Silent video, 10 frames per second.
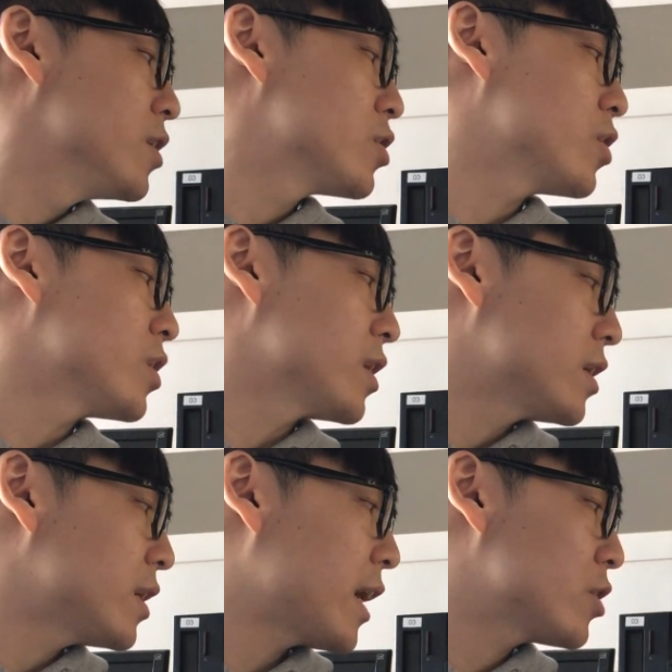So the
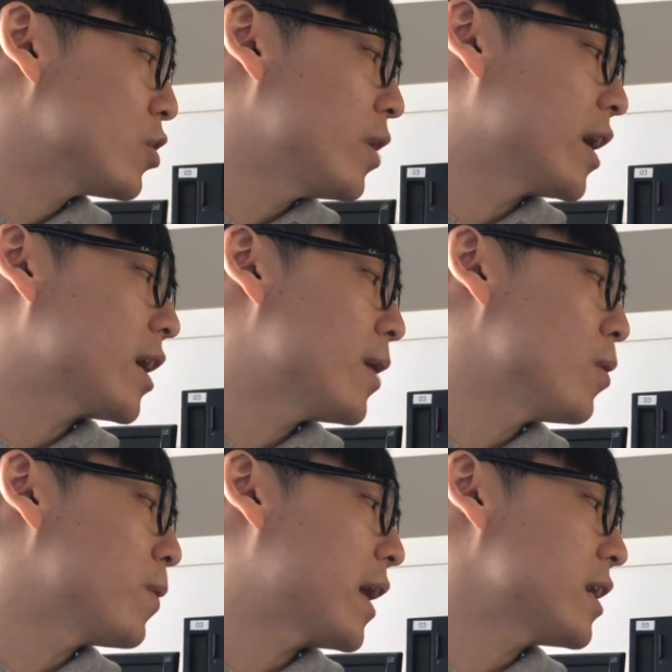Taxol and
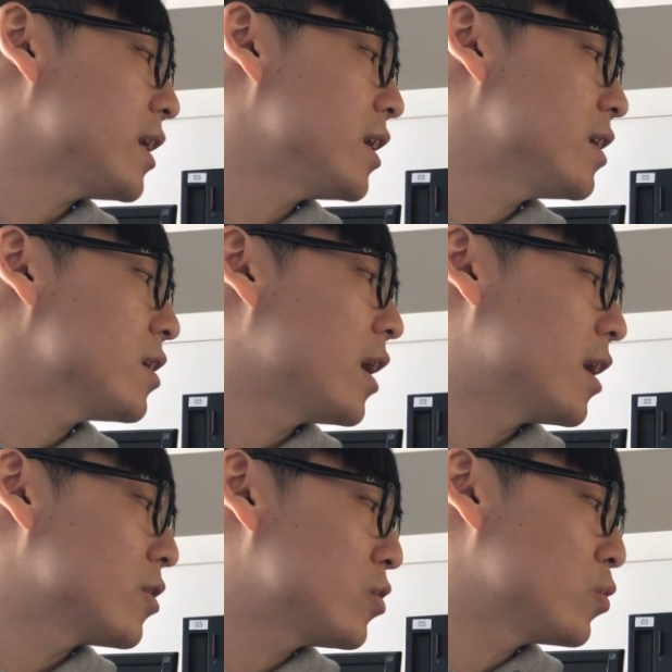carboplatine
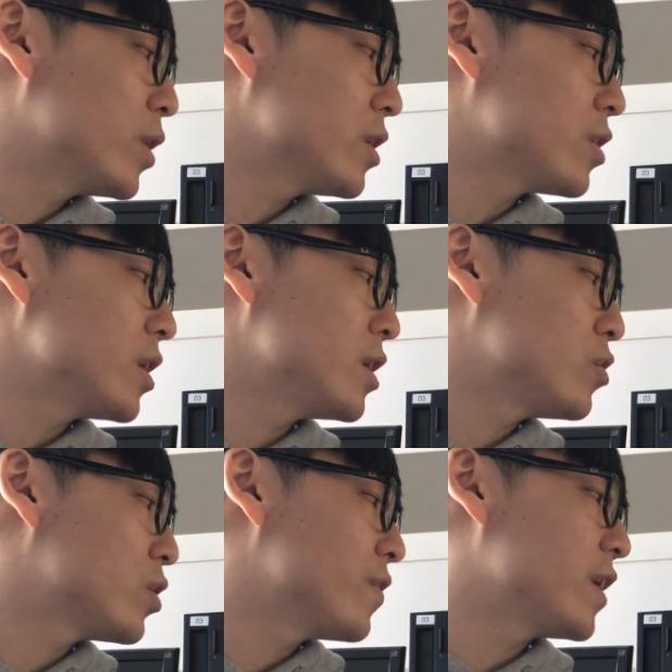are doing the
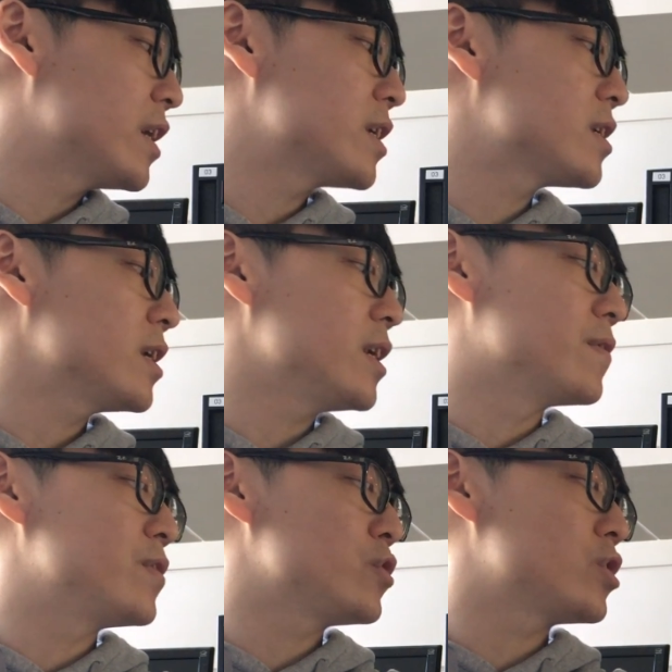intravenous
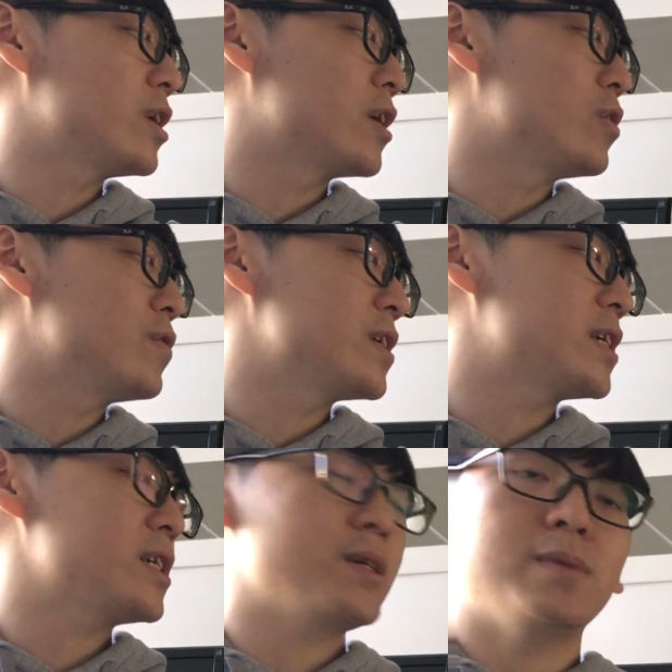infusion and over
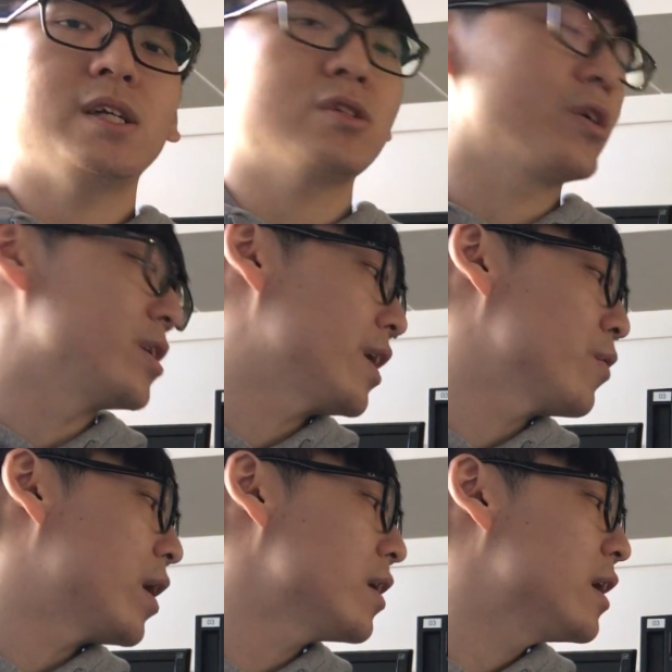60 minutes on day
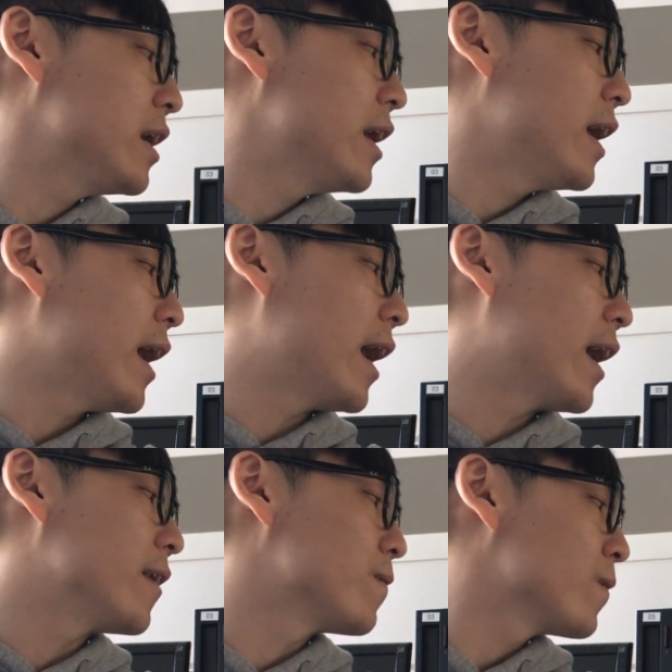1
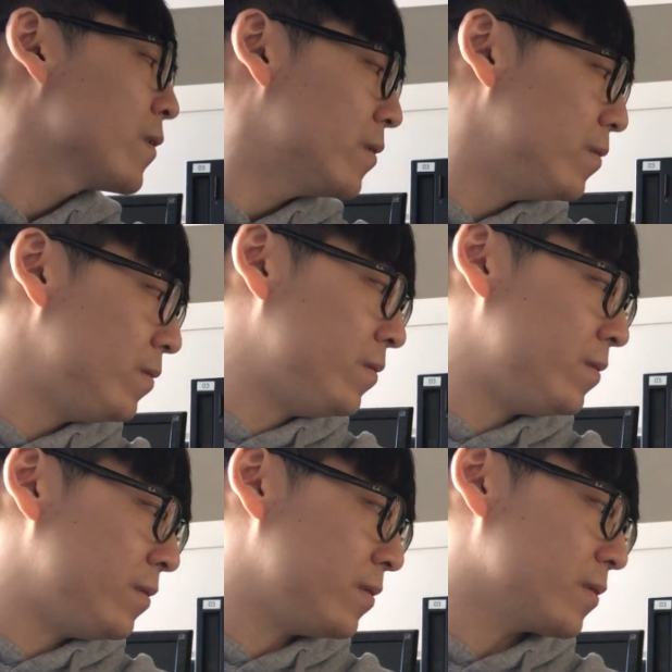and
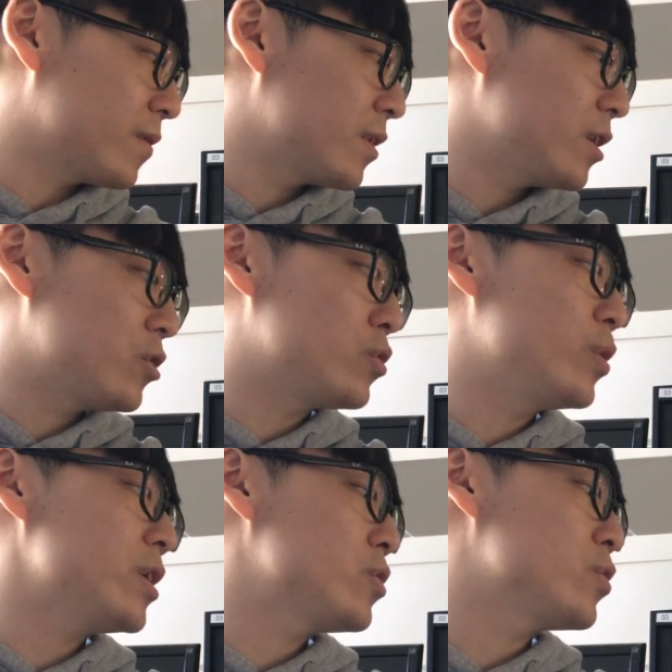
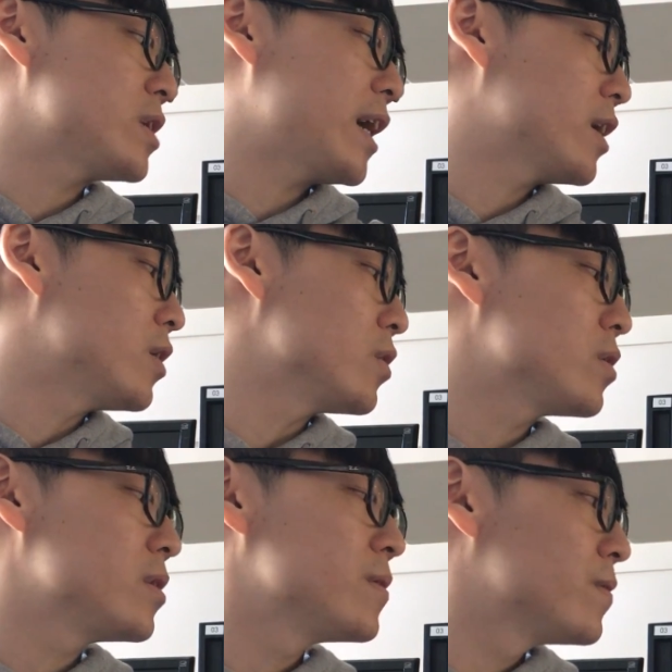doing 2 cycles.
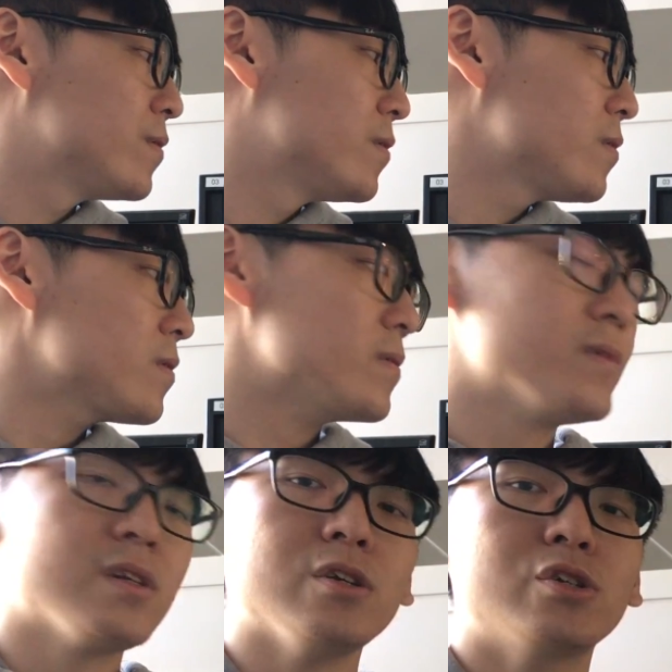
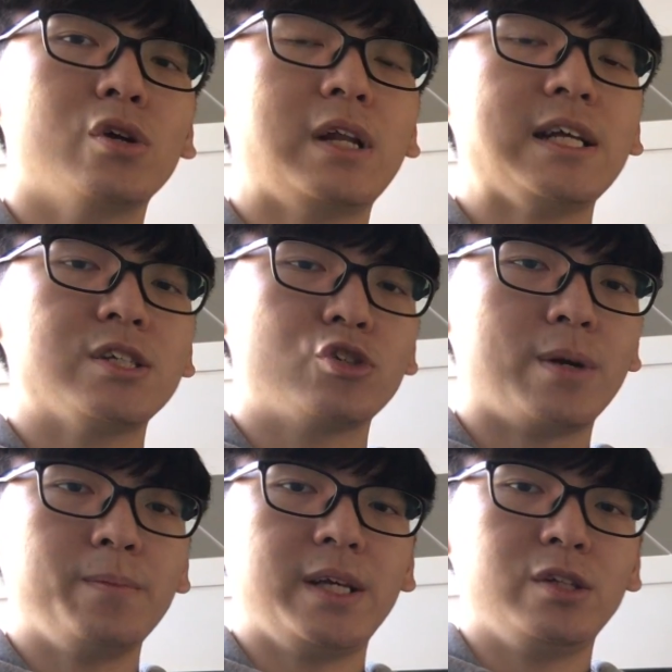So let's
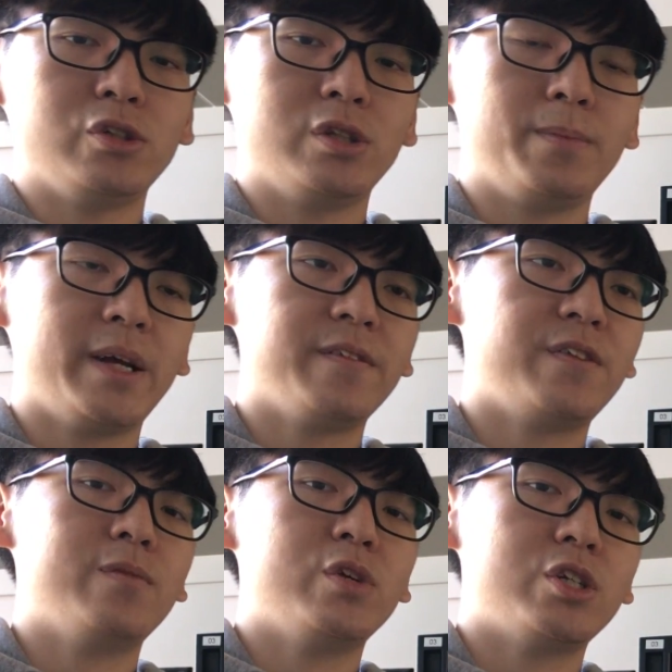jump into the main
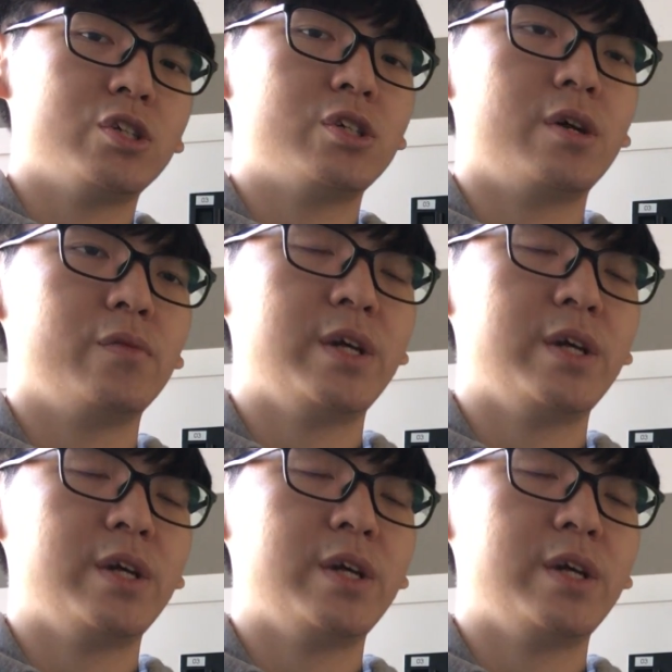thing, which is the